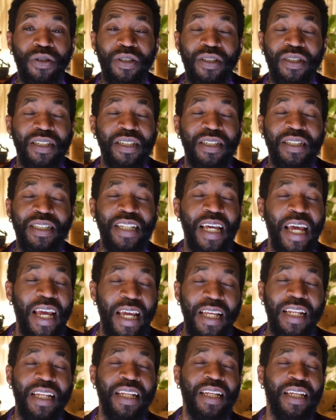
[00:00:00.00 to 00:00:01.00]
to
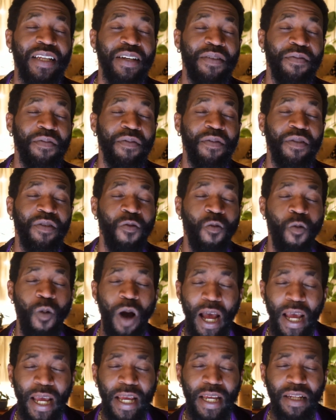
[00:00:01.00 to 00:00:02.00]
date
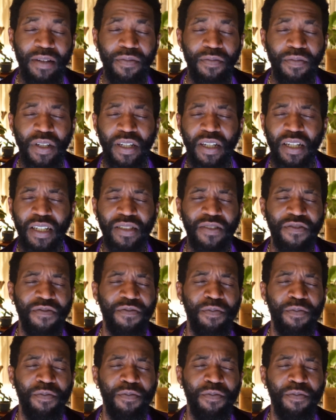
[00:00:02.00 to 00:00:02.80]
white because of